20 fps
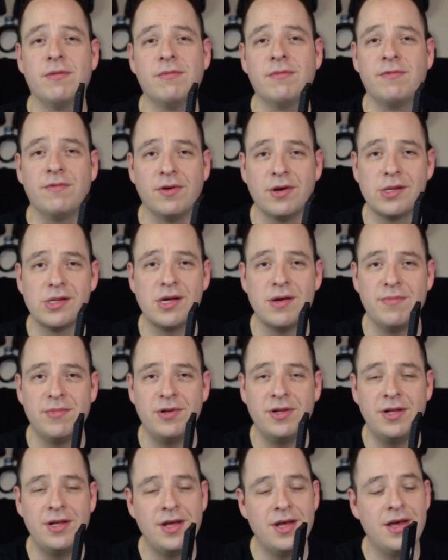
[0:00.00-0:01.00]
for
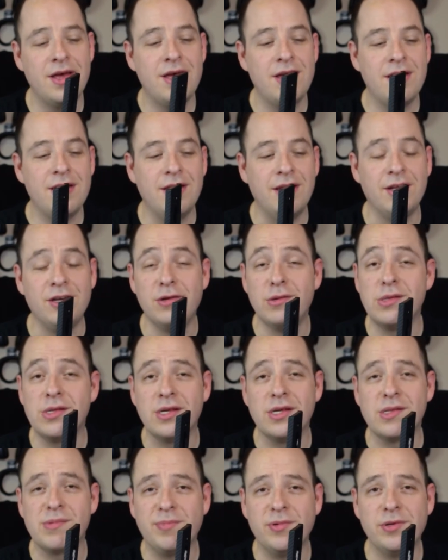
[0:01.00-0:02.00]
example, and using
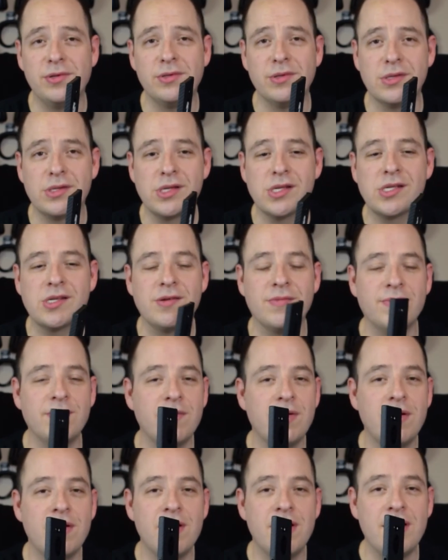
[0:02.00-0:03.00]
its Bluetooth system,
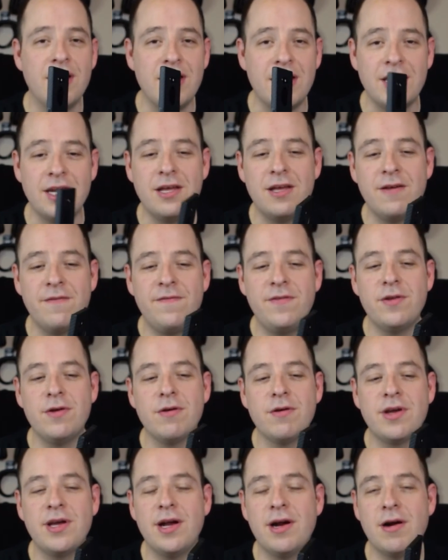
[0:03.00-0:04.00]
and if you
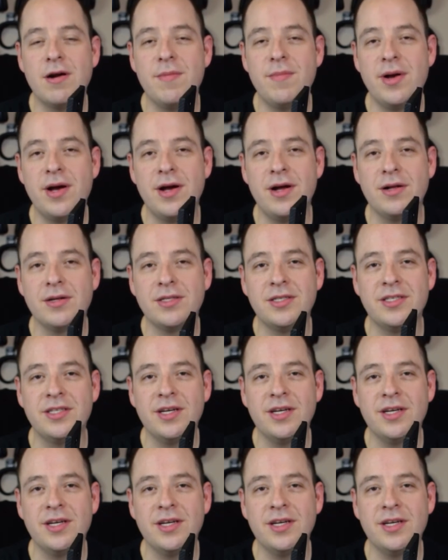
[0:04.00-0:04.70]
don't care about